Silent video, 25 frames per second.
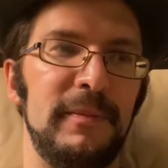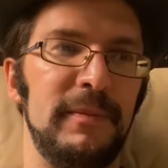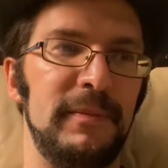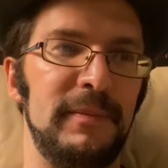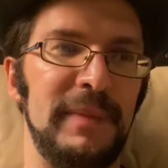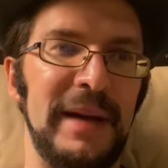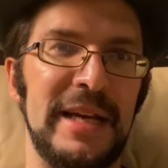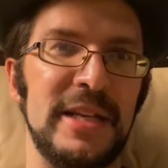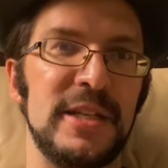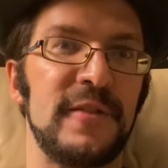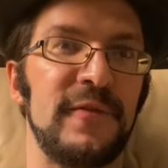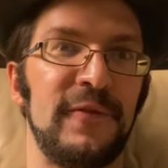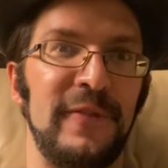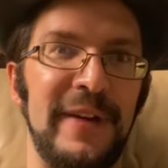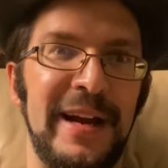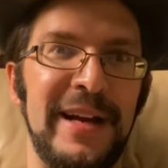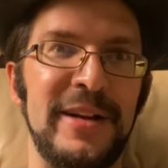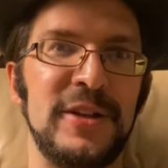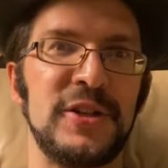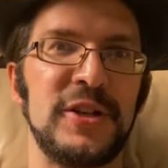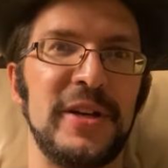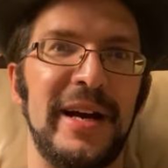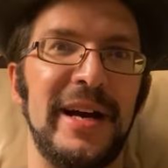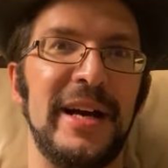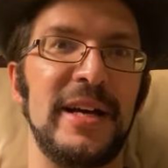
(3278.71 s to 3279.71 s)
based
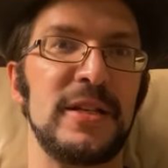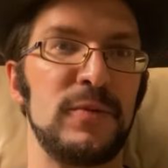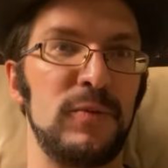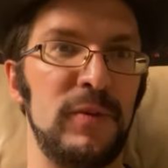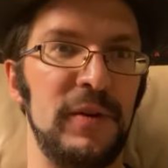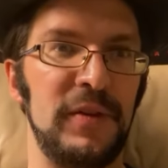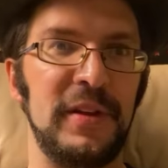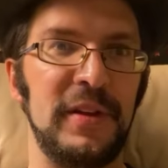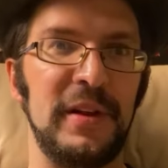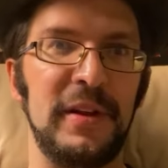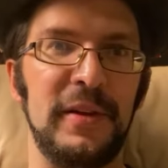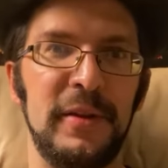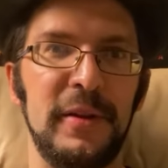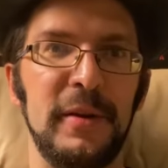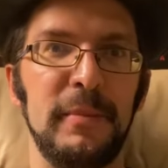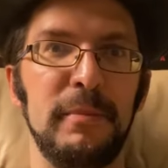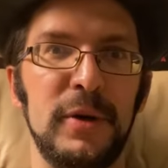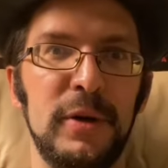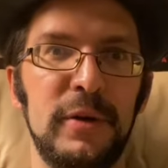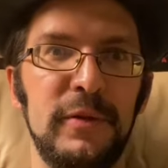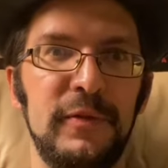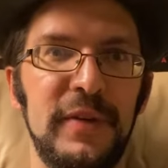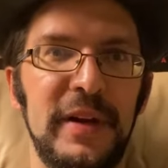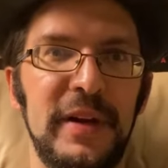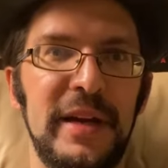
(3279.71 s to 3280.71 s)
franchise within the
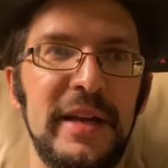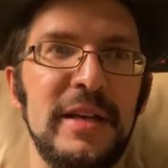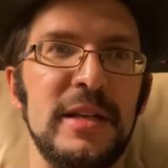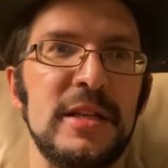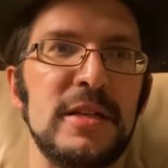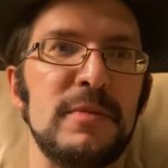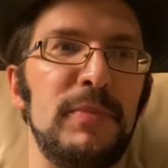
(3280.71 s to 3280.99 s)
movies,